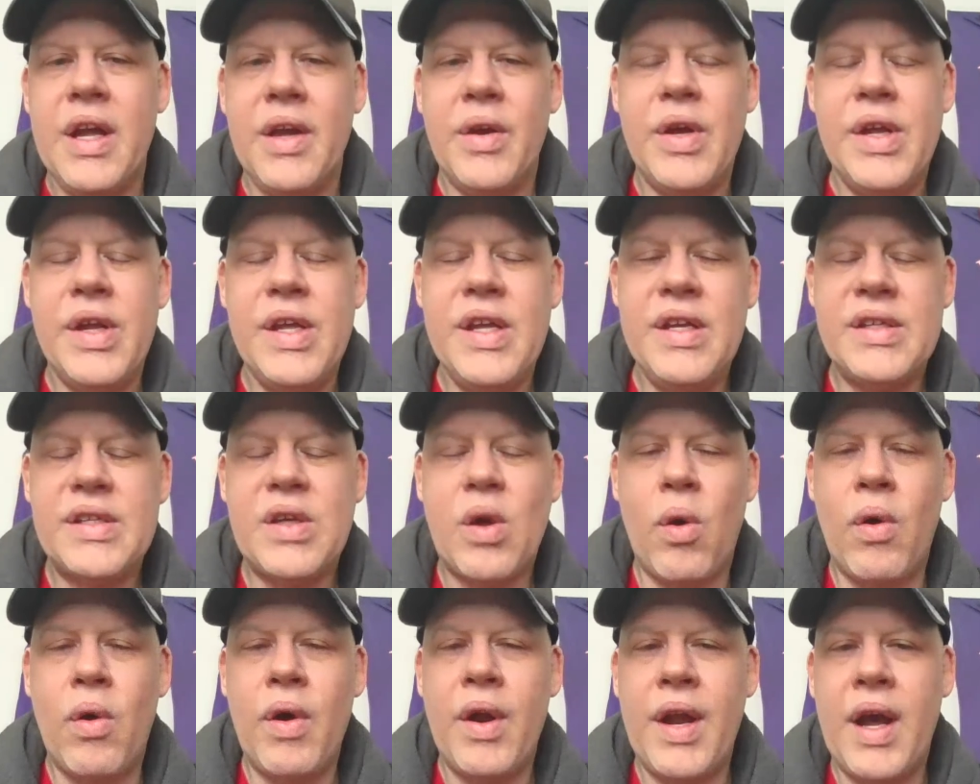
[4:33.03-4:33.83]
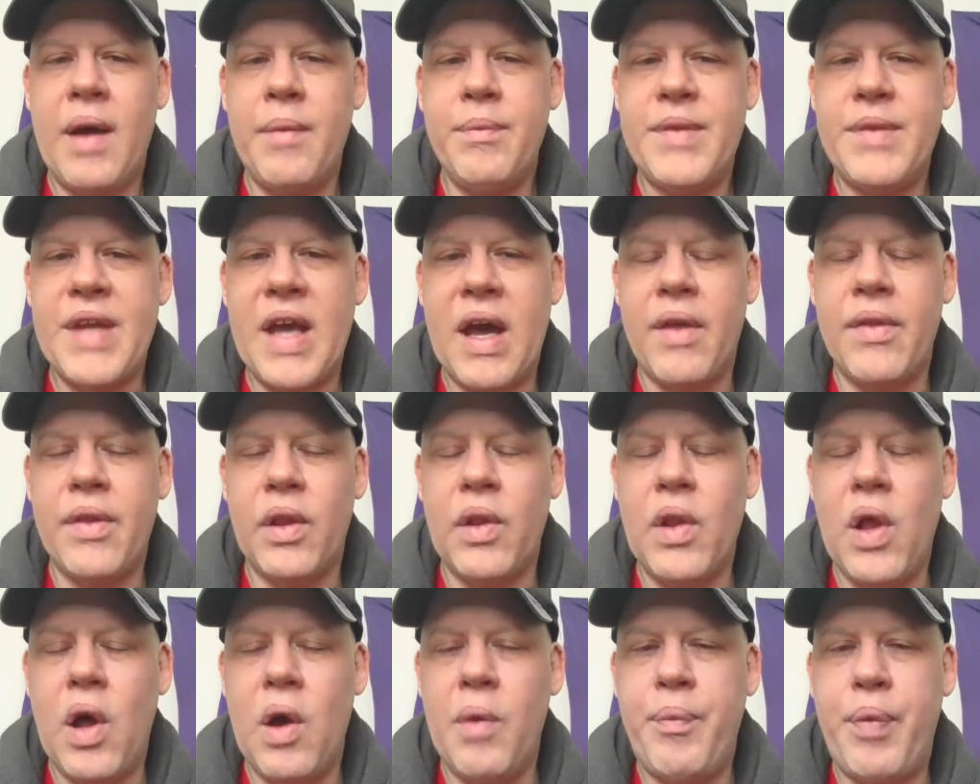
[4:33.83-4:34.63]
I mean, he's going up down the
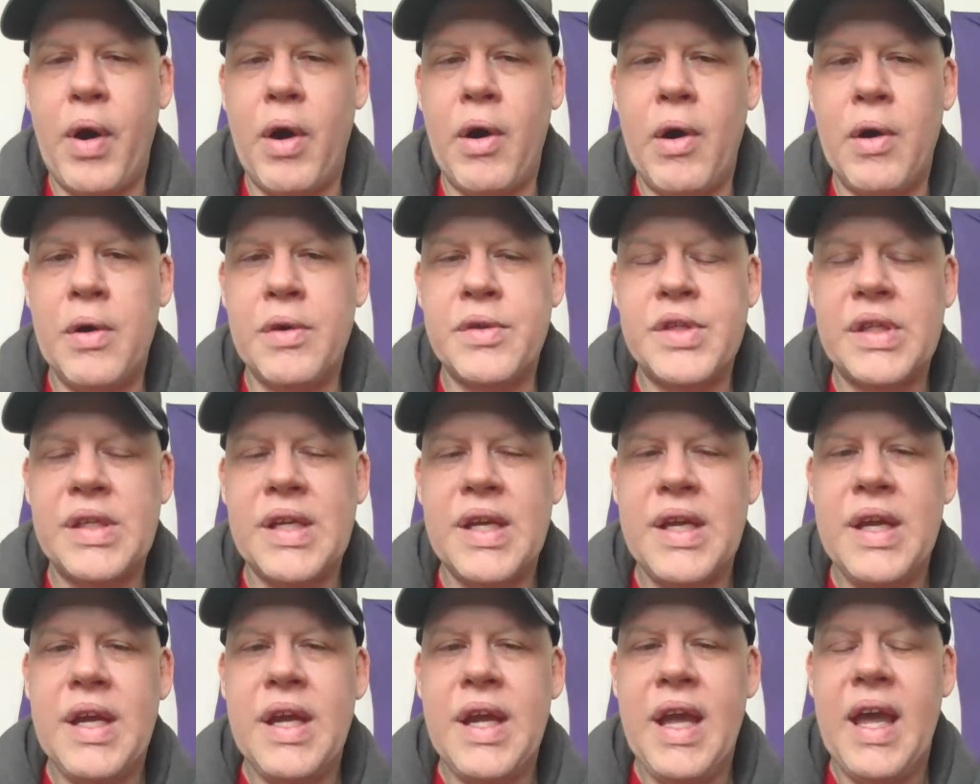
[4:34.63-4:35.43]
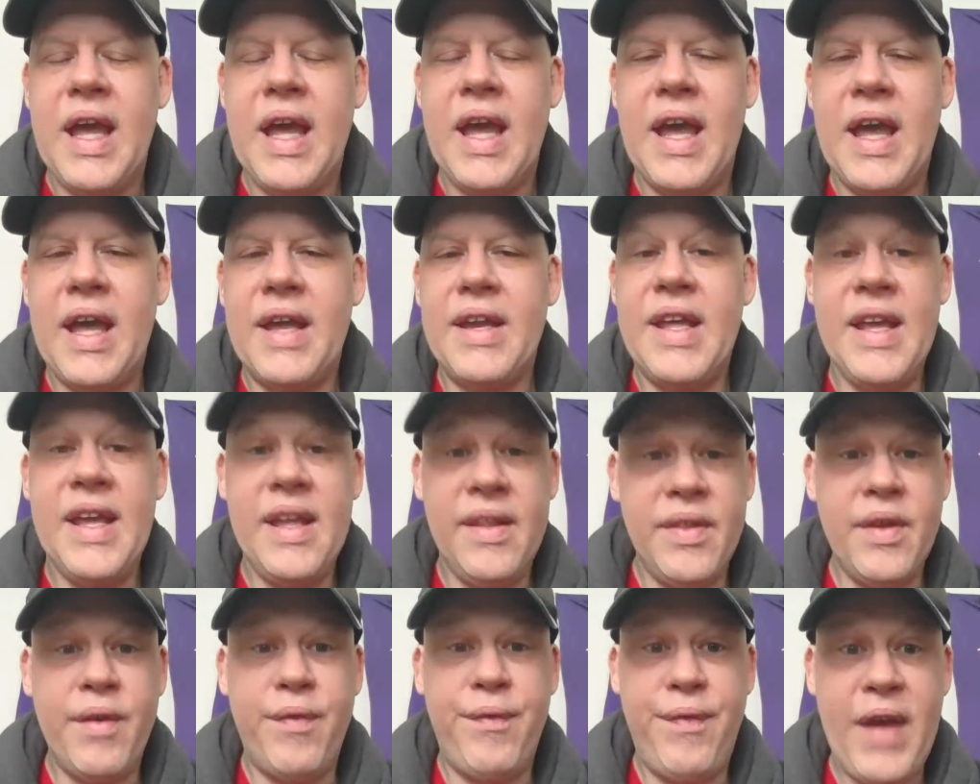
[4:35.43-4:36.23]
low post and
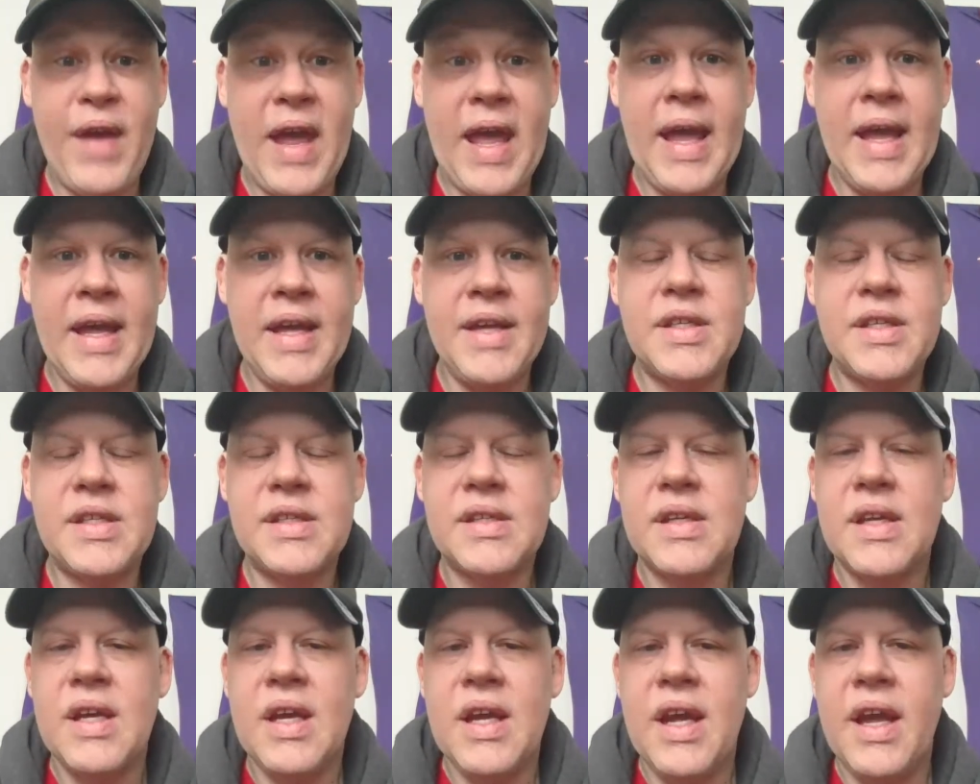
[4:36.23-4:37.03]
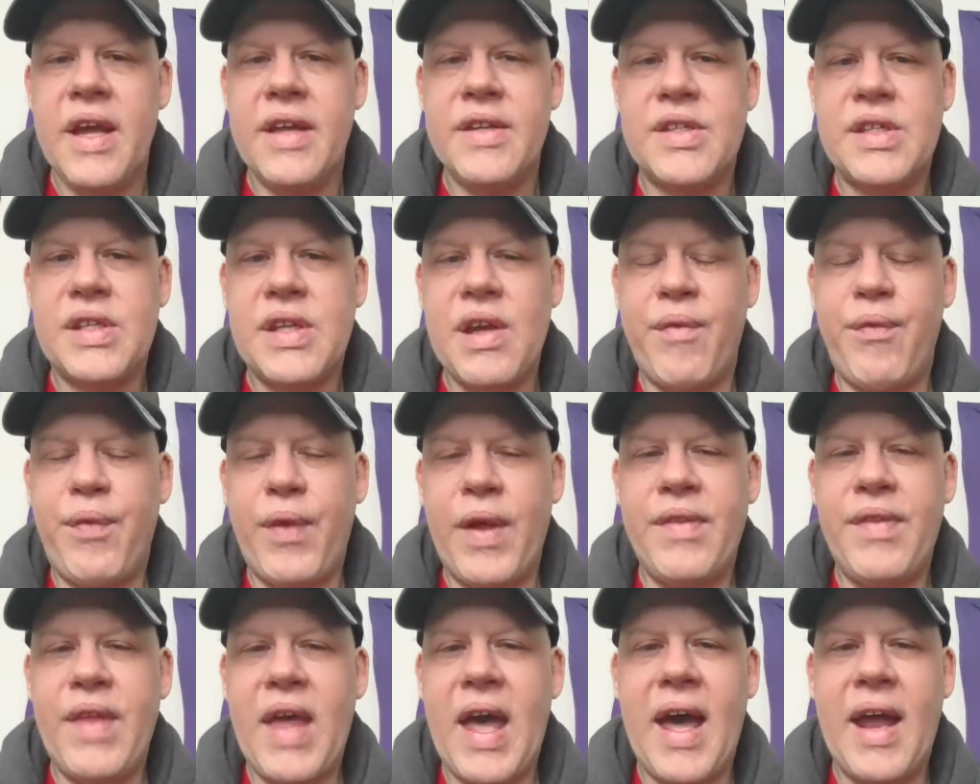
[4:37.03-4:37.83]
hitting the face and stuff
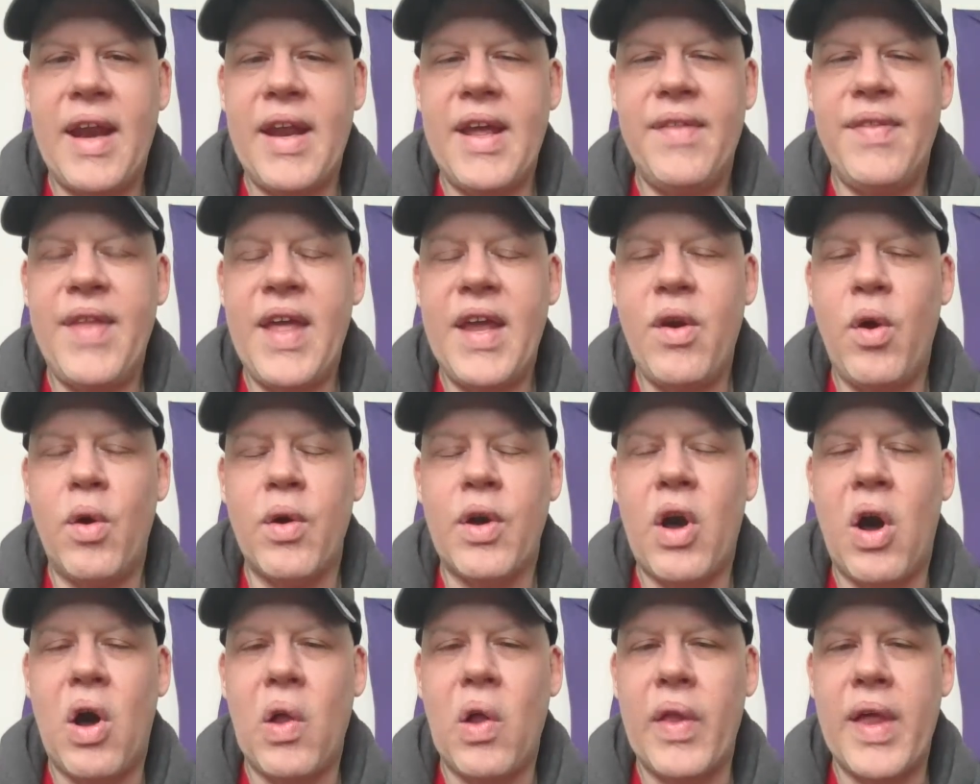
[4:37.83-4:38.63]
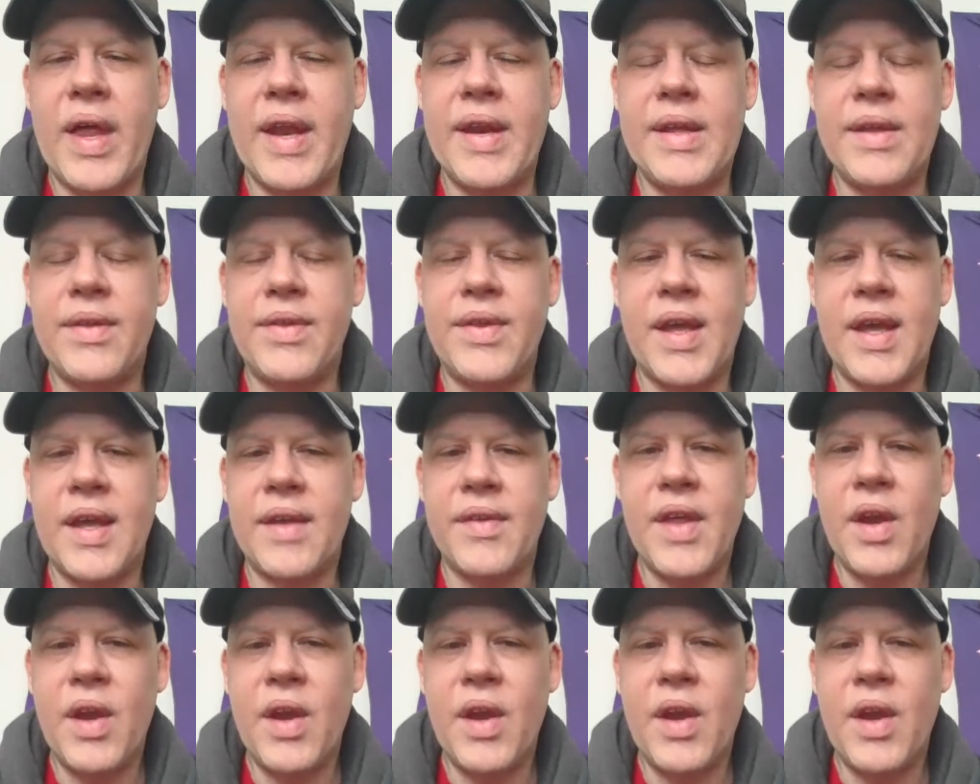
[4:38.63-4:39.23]
like that, and they don't call anything.